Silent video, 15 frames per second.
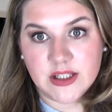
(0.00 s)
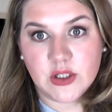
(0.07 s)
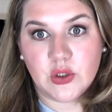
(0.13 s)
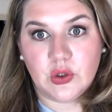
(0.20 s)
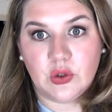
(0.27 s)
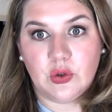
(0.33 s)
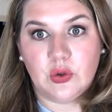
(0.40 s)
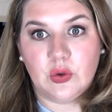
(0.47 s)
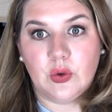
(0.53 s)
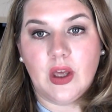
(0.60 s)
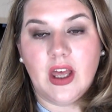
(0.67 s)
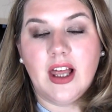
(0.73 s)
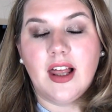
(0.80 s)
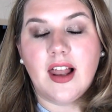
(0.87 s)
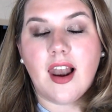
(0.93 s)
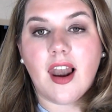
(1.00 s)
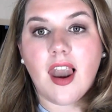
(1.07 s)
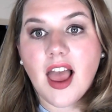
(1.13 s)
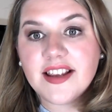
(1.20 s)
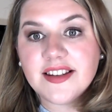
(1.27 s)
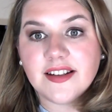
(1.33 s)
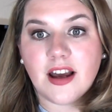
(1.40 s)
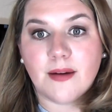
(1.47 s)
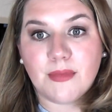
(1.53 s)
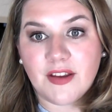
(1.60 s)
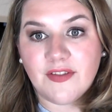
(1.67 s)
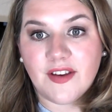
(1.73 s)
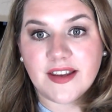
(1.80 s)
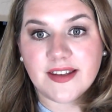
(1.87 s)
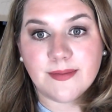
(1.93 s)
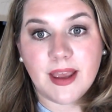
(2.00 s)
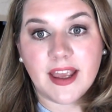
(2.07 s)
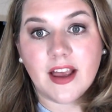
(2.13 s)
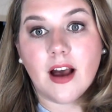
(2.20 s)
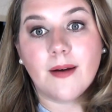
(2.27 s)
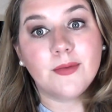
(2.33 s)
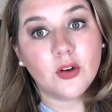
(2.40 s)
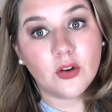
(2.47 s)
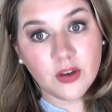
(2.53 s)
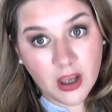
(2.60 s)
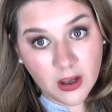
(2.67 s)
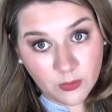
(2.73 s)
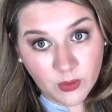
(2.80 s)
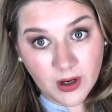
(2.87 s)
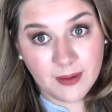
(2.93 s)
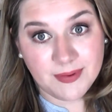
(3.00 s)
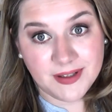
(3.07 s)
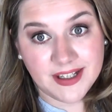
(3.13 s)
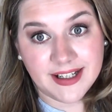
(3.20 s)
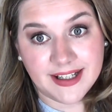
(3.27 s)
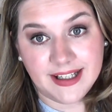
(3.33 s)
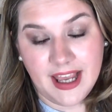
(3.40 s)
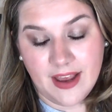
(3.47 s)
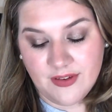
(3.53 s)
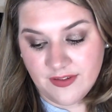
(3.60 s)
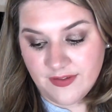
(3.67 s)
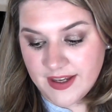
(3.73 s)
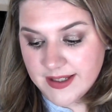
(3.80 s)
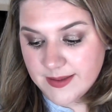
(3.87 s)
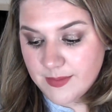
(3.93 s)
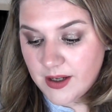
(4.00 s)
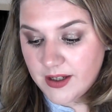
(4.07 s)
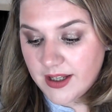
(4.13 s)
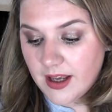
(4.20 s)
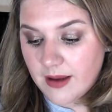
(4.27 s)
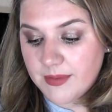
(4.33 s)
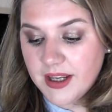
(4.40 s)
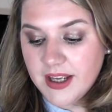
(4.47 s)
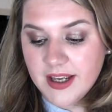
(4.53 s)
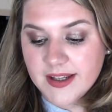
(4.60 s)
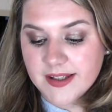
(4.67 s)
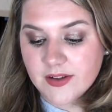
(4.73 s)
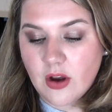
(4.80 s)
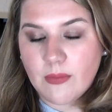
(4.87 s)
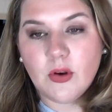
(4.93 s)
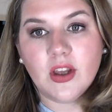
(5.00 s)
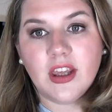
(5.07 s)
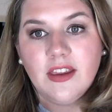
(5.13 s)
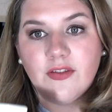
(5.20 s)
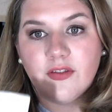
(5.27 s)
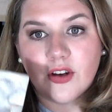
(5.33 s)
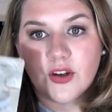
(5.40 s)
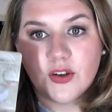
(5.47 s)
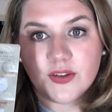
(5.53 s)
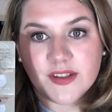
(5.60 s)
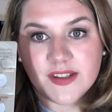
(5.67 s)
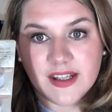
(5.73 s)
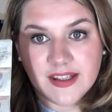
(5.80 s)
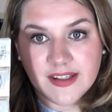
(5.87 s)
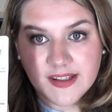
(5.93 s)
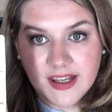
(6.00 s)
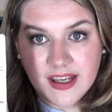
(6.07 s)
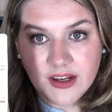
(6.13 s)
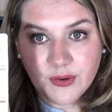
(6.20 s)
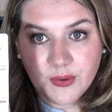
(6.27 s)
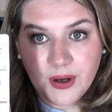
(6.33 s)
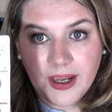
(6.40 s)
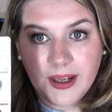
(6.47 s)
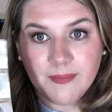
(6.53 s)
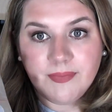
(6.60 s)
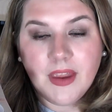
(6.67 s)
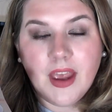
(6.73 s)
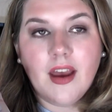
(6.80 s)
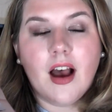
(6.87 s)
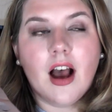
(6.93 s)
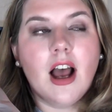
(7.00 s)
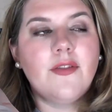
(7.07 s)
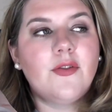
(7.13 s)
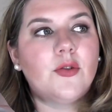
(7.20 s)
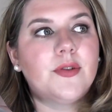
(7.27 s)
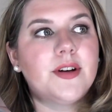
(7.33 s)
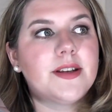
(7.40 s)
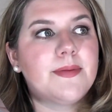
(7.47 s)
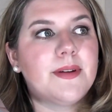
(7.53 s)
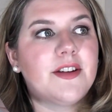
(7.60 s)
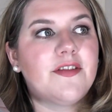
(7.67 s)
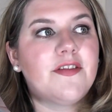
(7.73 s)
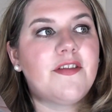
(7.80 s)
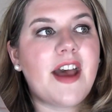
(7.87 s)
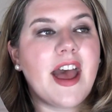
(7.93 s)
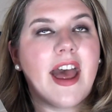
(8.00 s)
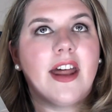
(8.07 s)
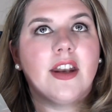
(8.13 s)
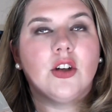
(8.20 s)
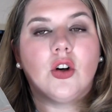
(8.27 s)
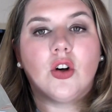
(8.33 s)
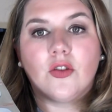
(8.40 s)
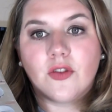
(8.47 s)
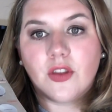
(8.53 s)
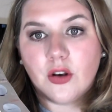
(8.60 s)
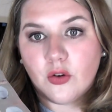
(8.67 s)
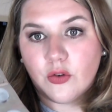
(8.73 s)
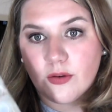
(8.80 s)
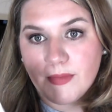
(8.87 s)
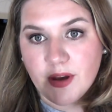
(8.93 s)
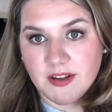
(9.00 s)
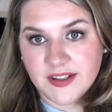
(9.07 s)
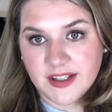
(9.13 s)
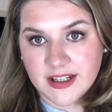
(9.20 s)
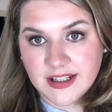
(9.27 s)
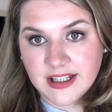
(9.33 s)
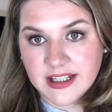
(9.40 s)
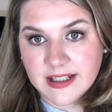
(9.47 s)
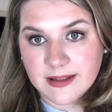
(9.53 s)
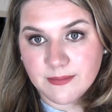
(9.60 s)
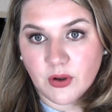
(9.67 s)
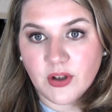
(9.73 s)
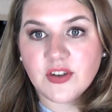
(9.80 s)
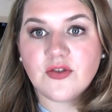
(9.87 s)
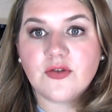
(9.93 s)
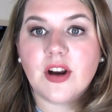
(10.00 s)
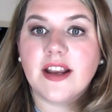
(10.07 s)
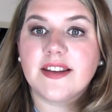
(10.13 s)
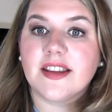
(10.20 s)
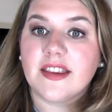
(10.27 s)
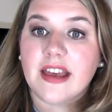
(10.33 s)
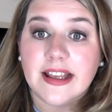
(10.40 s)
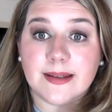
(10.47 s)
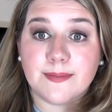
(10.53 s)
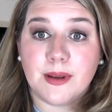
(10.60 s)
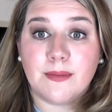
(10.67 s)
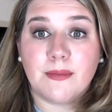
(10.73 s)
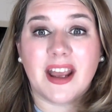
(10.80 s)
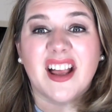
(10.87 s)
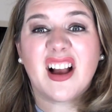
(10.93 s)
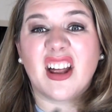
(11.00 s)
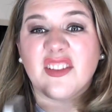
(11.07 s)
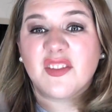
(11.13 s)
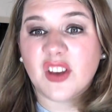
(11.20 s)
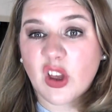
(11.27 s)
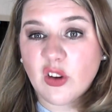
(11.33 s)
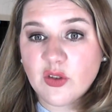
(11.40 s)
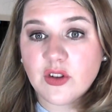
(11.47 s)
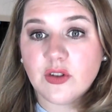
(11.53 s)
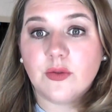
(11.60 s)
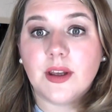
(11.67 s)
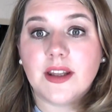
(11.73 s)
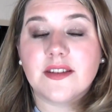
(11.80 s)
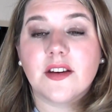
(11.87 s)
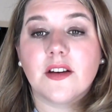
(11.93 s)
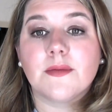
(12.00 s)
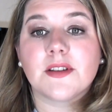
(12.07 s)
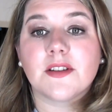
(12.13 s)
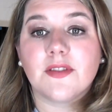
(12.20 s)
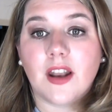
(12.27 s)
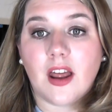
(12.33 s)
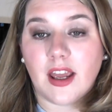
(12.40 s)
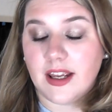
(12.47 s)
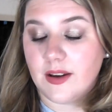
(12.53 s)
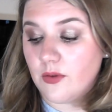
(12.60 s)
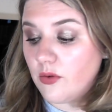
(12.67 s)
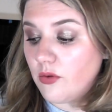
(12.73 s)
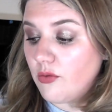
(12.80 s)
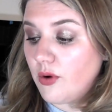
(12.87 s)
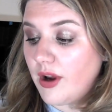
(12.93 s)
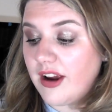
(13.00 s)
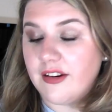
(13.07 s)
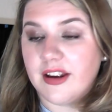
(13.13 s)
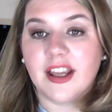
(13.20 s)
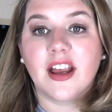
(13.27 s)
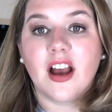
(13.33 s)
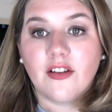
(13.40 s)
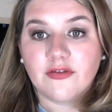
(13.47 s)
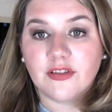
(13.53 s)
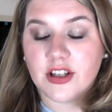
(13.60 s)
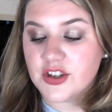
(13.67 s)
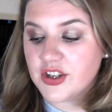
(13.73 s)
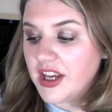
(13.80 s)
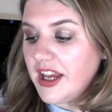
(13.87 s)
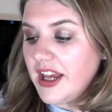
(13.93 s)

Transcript: to lighten up my face makeup. Not that I wear particularly heavy face makeup, so I'm looking for a good CC cream. I've always been a fan of the Laura Mercier Tinted Moisturiser. That's been my kind of go-to in terms of light wearing coverage,